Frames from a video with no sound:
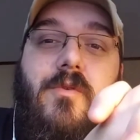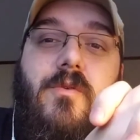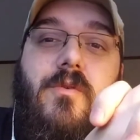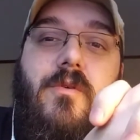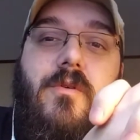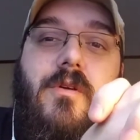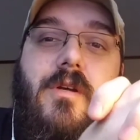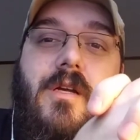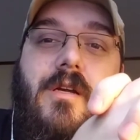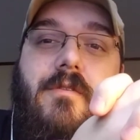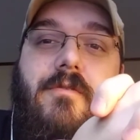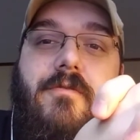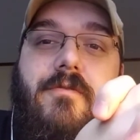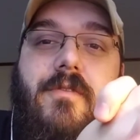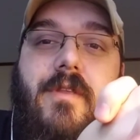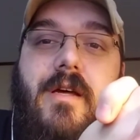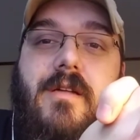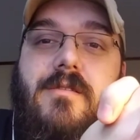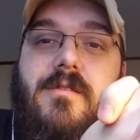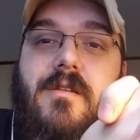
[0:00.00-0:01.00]
or if
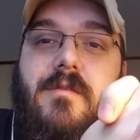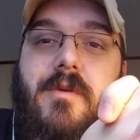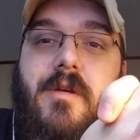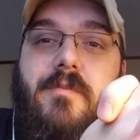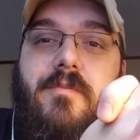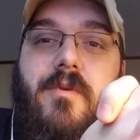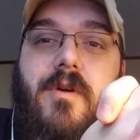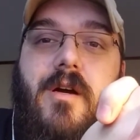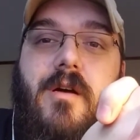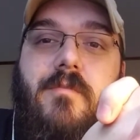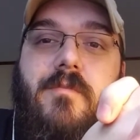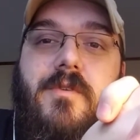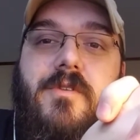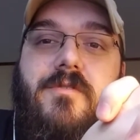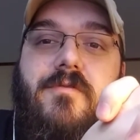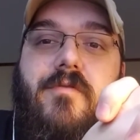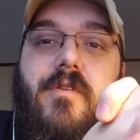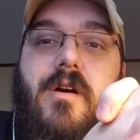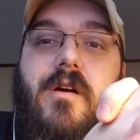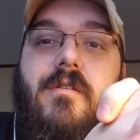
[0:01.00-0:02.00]
that's going to be a problem
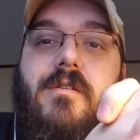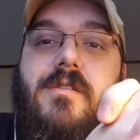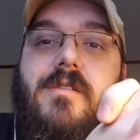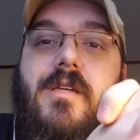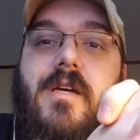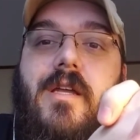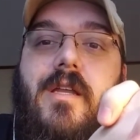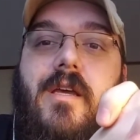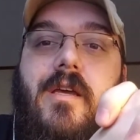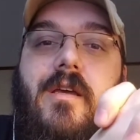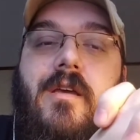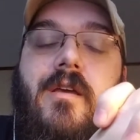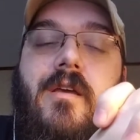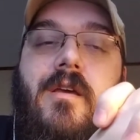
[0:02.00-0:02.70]
as far as getting